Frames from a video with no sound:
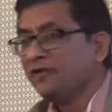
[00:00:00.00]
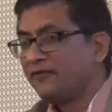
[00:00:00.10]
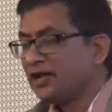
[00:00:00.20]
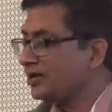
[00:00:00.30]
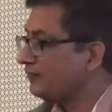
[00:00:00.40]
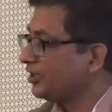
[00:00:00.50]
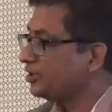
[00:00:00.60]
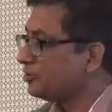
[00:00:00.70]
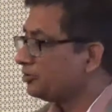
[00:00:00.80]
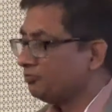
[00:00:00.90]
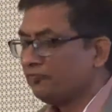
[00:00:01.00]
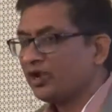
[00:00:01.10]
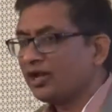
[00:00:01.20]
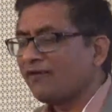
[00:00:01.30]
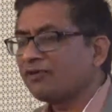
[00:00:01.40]

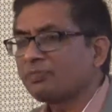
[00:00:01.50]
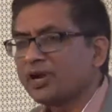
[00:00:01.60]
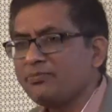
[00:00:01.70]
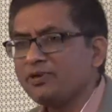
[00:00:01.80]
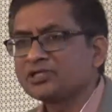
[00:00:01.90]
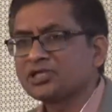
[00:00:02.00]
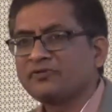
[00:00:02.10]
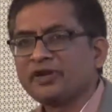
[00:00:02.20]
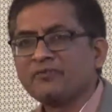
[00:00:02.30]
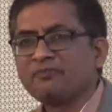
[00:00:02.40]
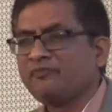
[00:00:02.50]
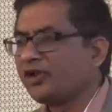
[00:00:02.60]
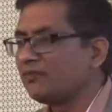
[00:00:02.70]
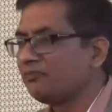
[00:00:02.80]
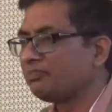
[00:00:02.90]
When our Prime Minister, when
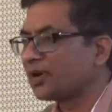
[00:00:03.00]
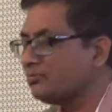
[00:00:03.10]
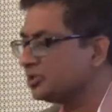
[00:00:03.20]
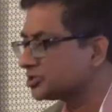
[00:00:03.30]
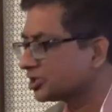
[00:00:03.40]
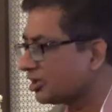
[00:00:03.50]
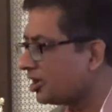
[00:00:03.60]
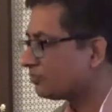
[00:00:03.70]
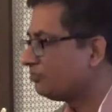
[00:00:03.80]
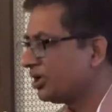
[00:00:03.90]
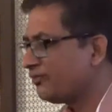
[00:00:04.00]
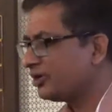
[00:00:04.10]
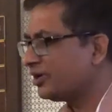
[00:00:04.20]
a Prime Minister or even